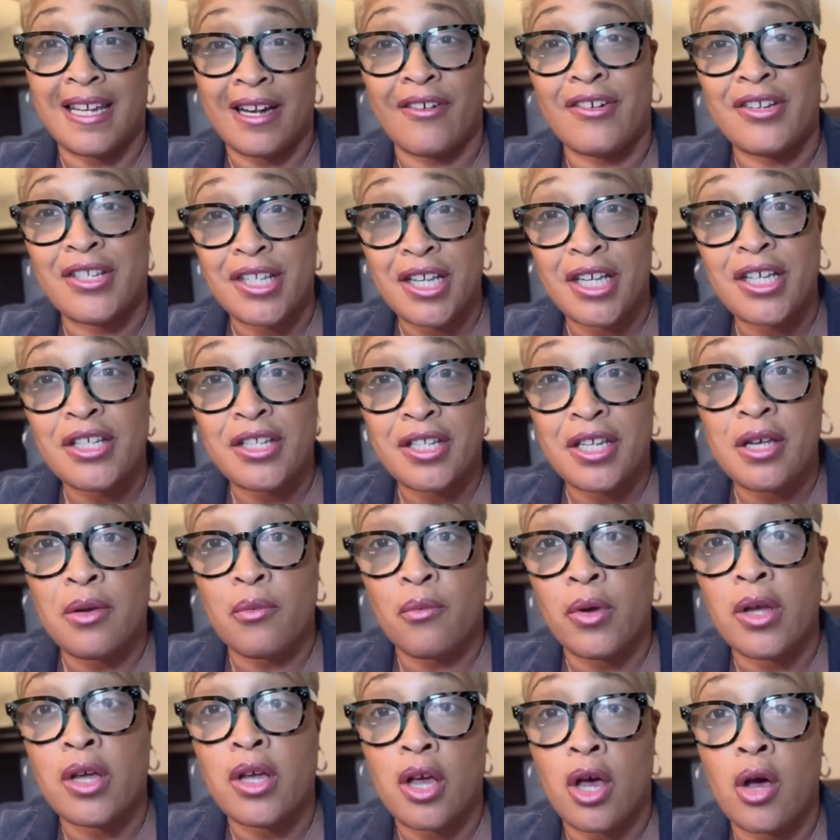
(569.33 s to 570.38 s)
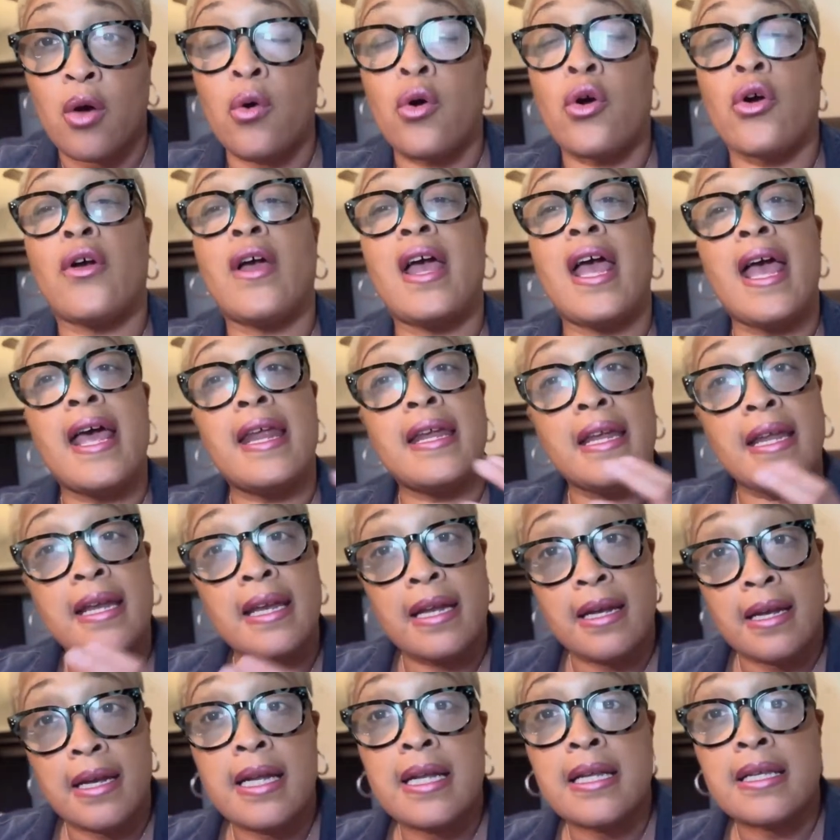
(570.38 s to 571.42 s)
16-week cohort, and then
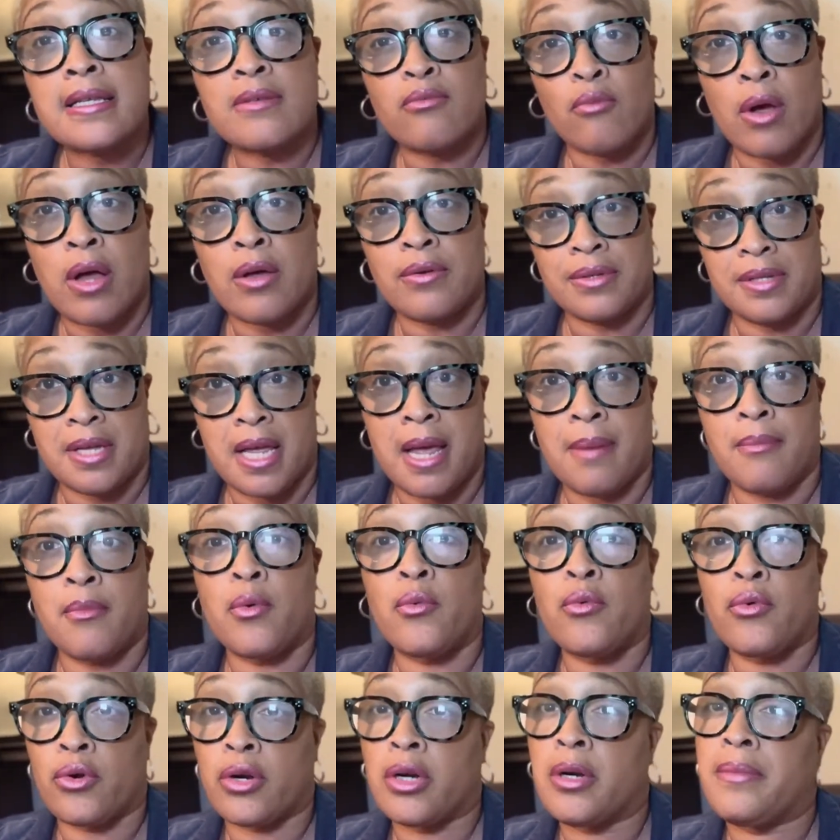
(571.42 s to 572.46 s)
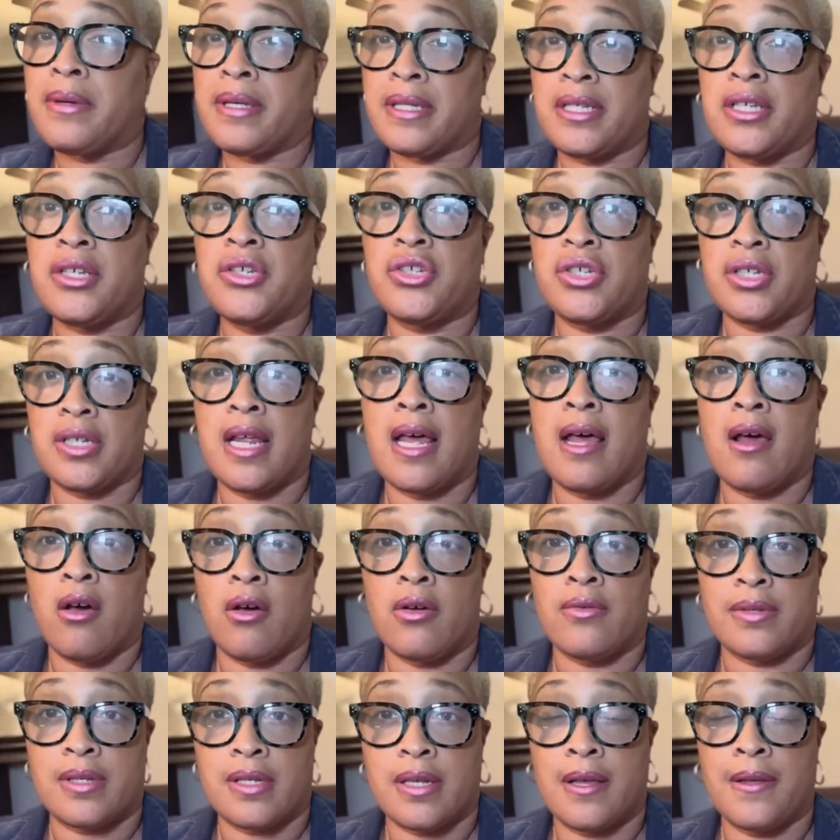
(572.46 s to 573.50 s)
in this round table, we're going to be teaching that
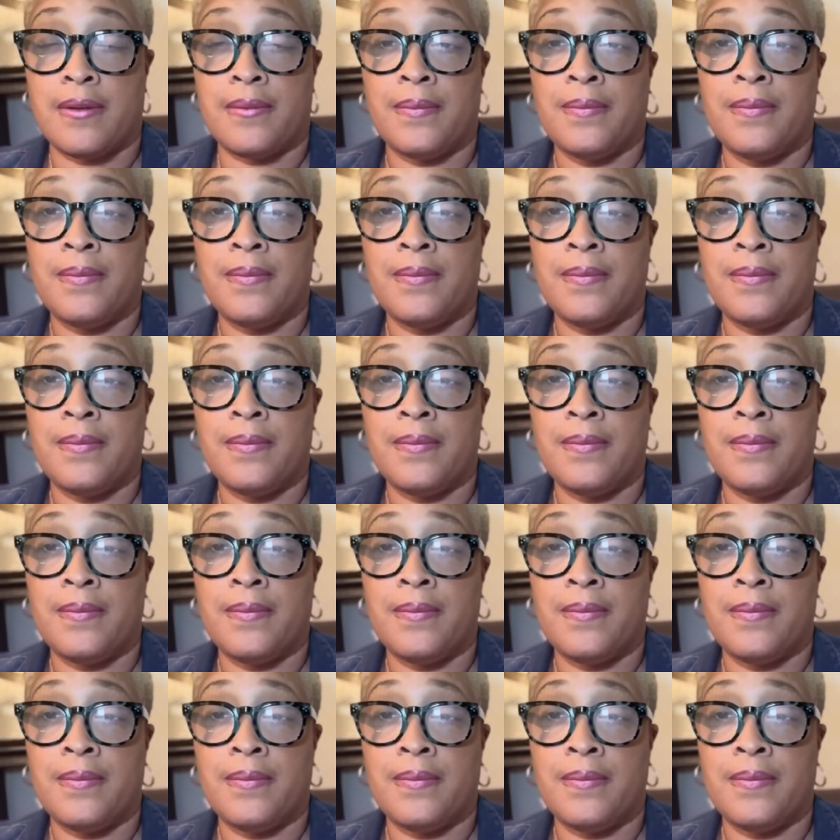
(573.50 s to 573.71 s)
also.